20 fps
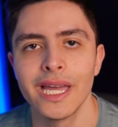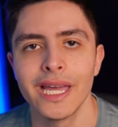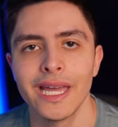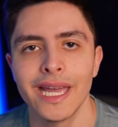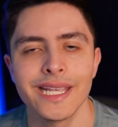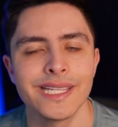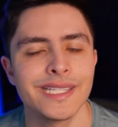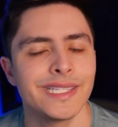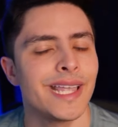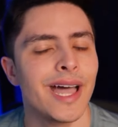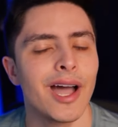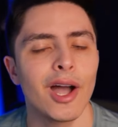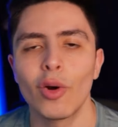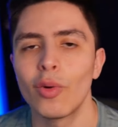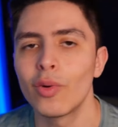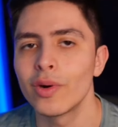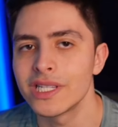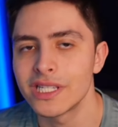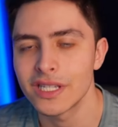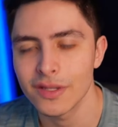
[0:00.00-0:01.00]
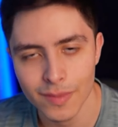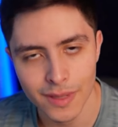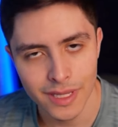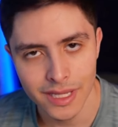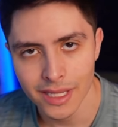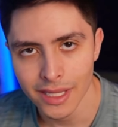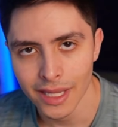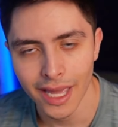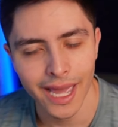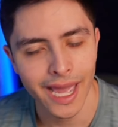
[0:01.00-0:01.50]
it's not going to
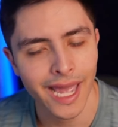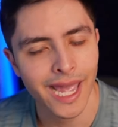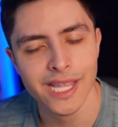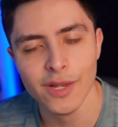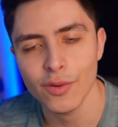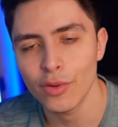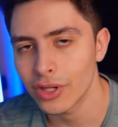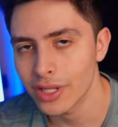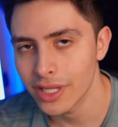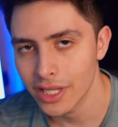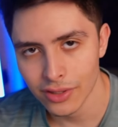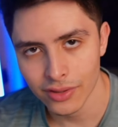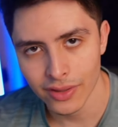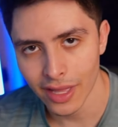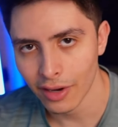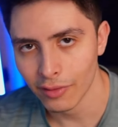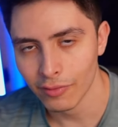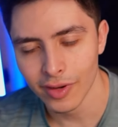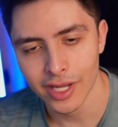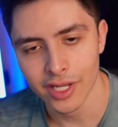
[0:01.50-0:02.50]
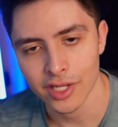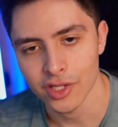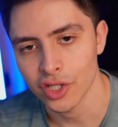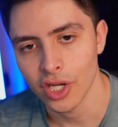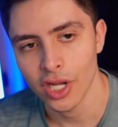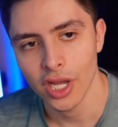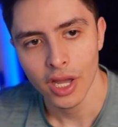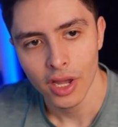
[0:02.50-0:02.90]
be anywhere near that range.